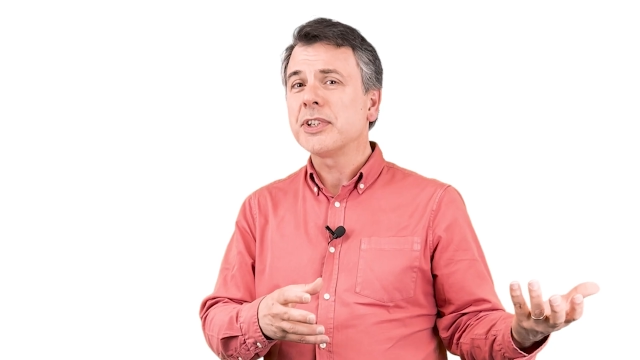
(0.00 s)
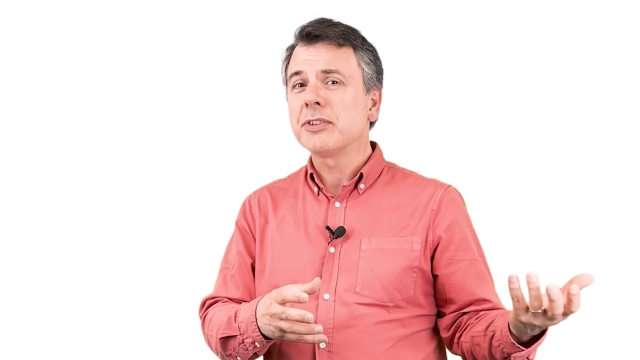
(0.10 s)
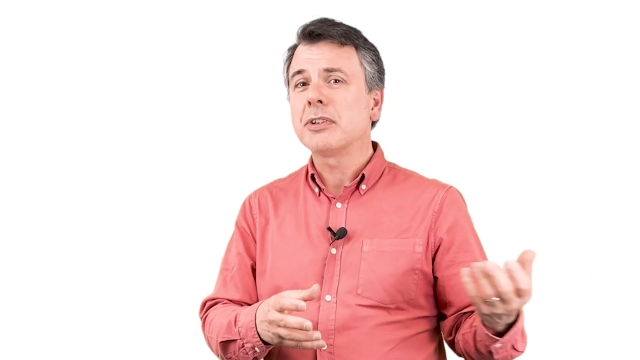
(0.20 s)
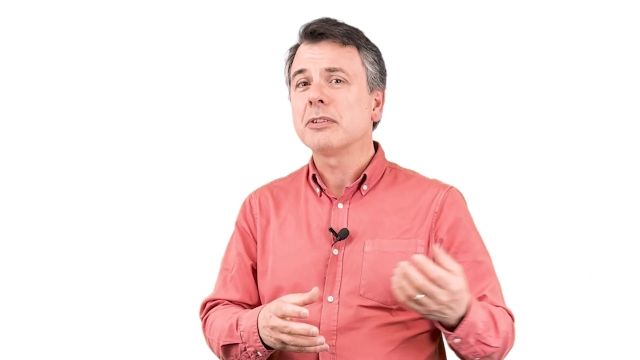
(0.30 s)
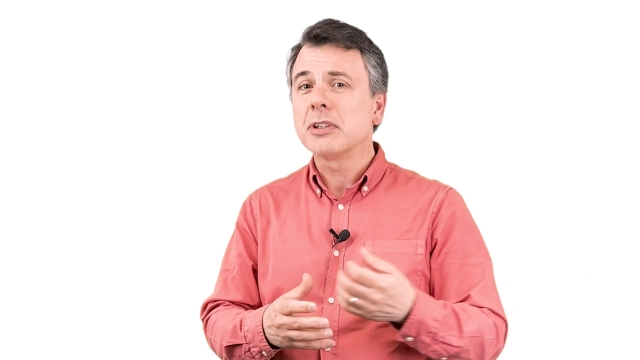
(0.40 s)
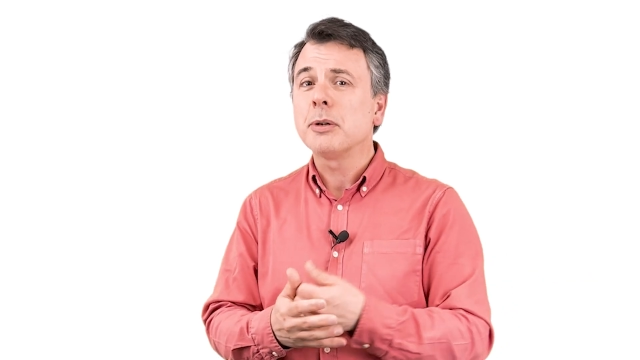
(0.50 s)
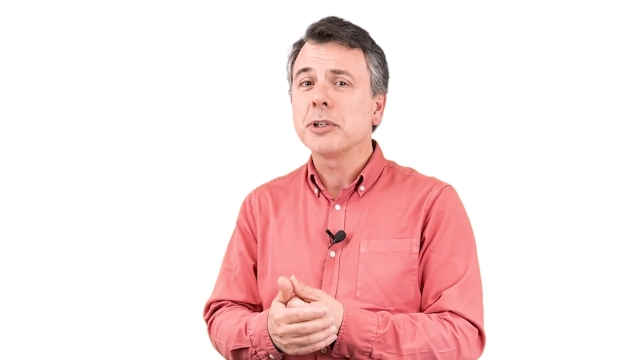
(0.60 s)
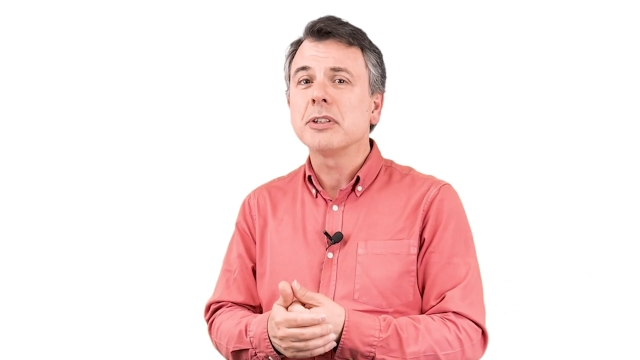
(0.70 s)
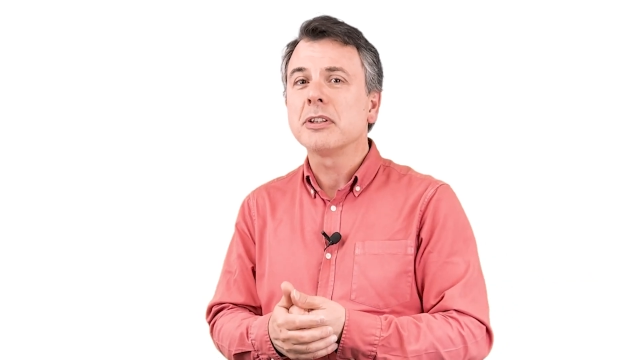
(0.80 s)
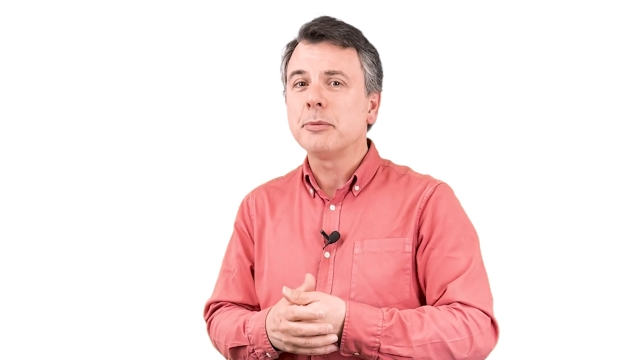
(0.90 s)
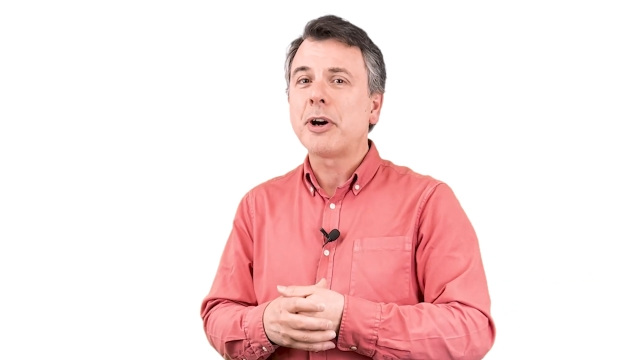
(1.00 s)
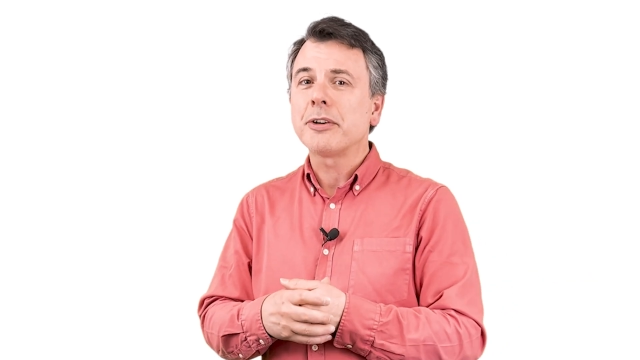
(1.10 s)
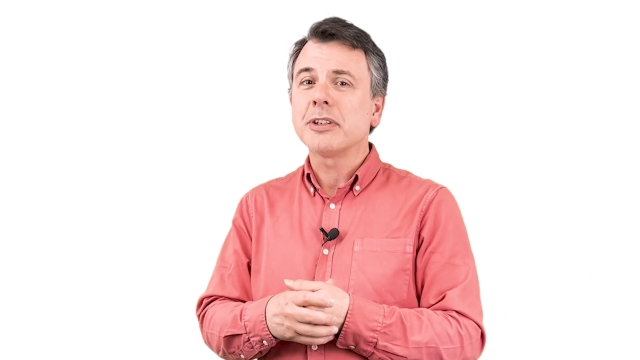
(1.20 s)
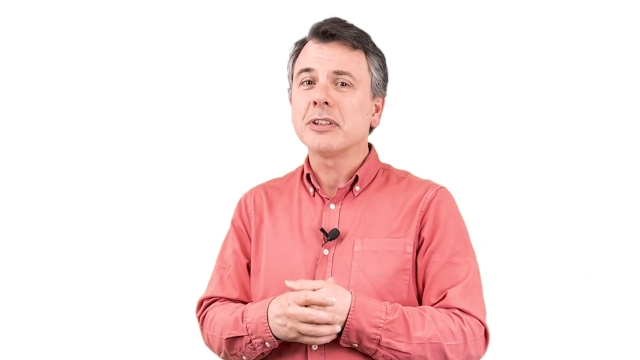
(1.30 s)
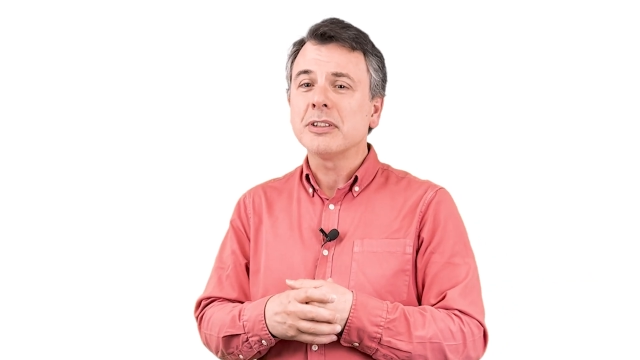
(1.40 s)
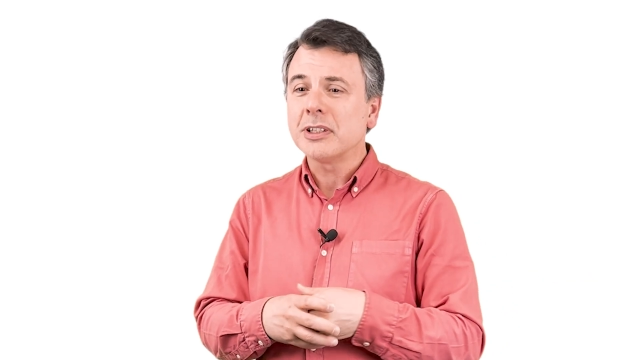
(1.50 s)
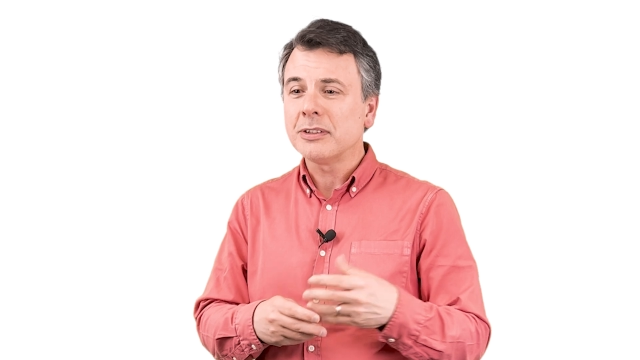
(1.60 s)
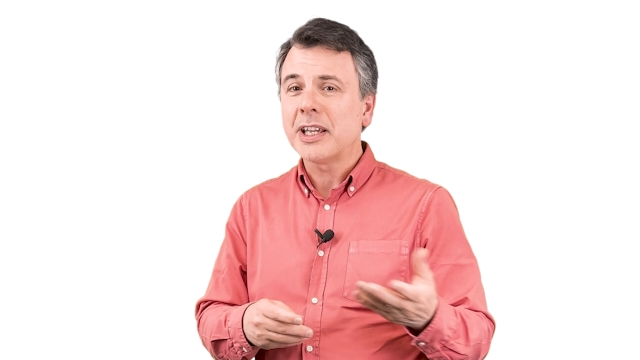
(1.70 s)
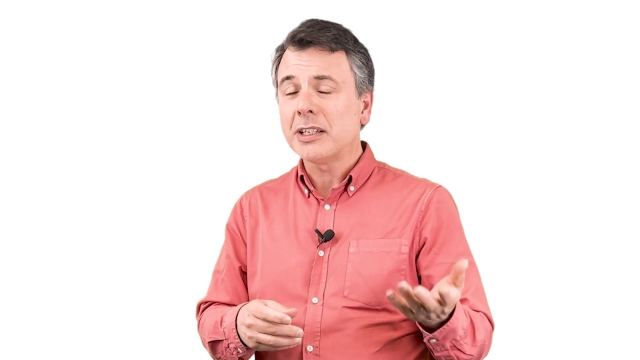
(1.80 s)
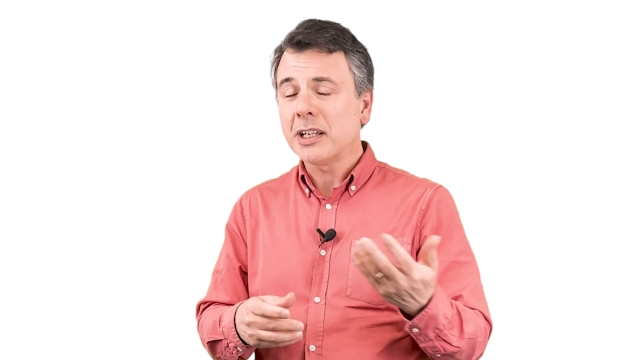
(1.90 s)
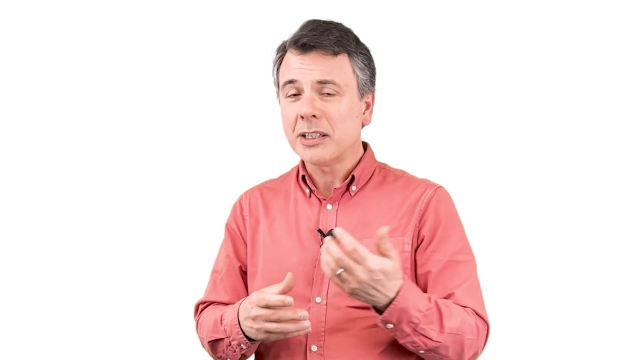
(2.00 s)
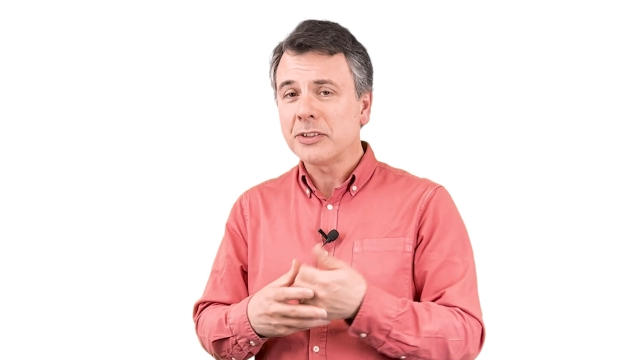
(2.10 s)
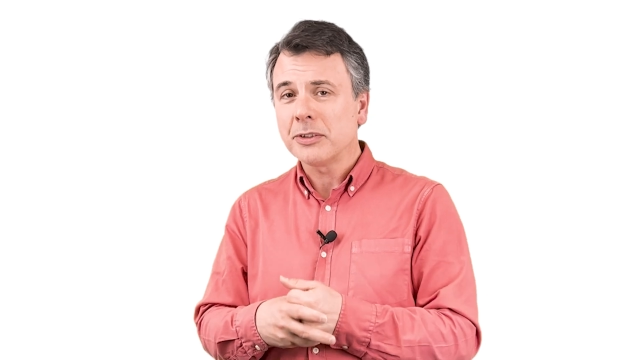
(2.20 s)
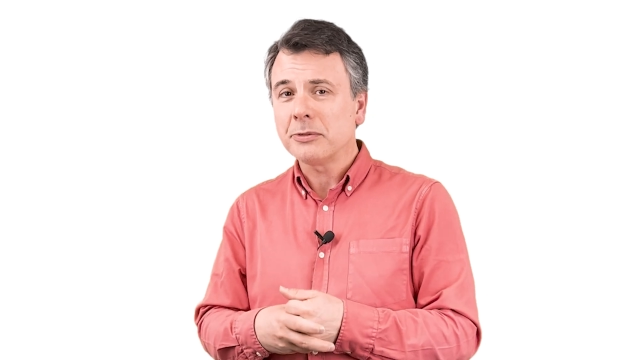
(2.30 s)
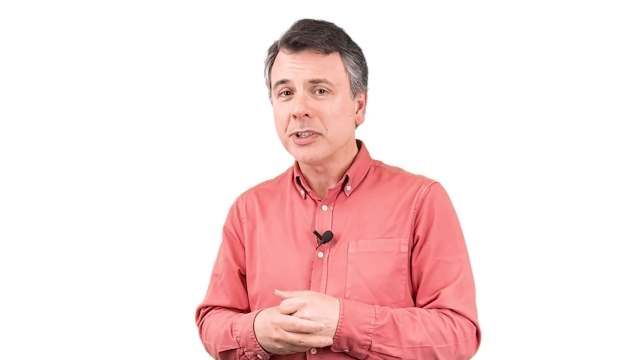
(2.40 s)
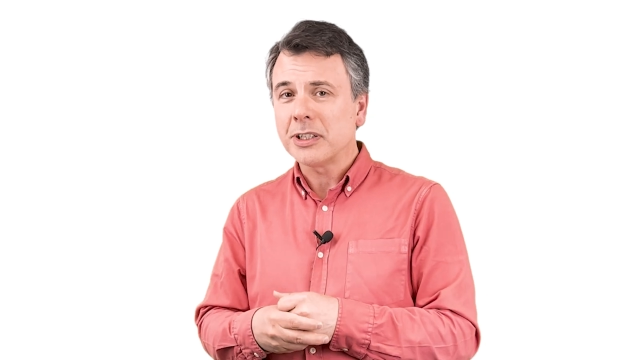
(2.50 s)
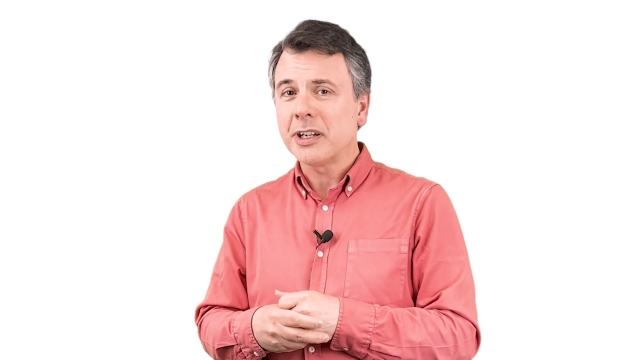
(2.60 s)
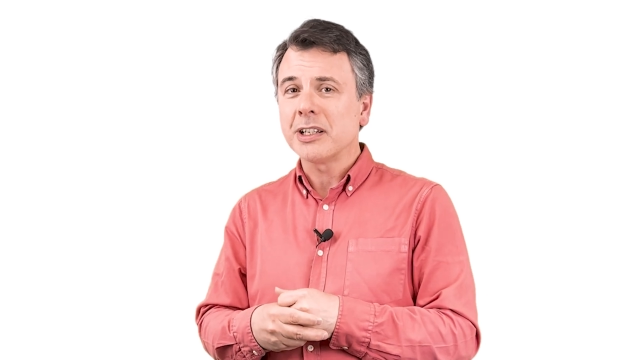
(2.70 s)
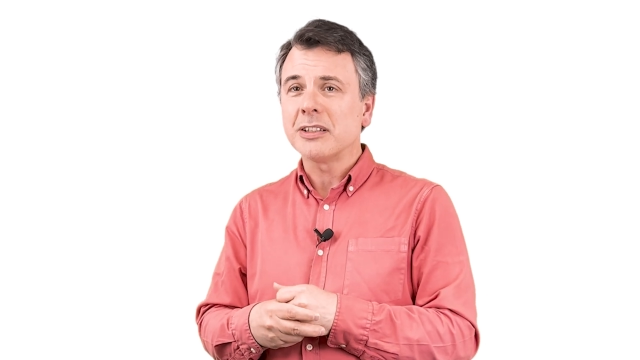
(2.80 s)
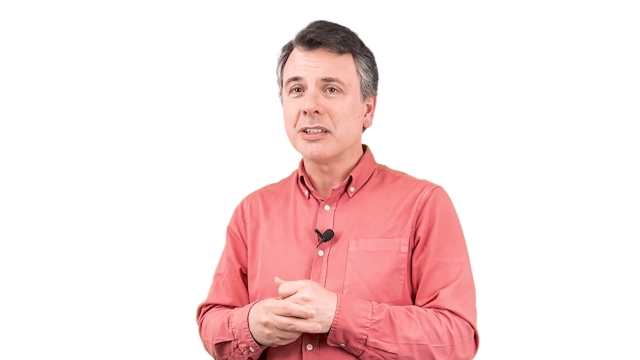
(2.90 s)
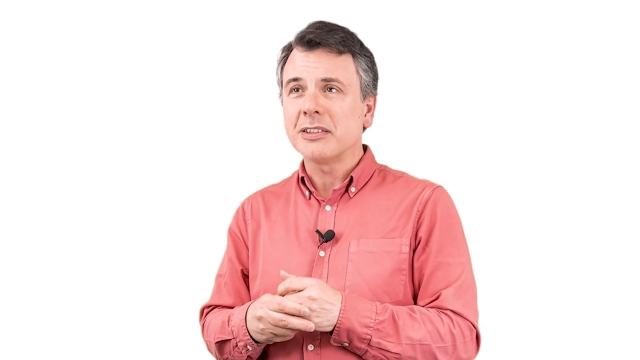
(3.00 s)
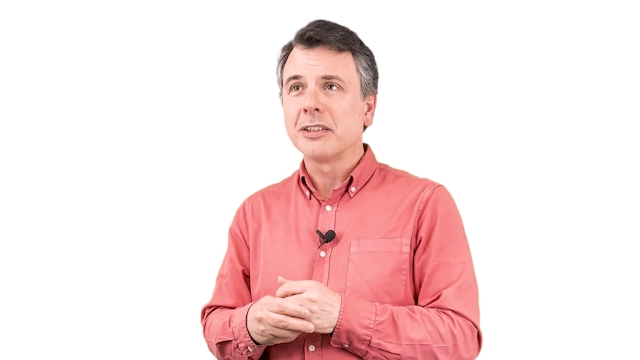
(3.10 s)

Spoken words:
that started coming into the market in the late 80s and early 90s.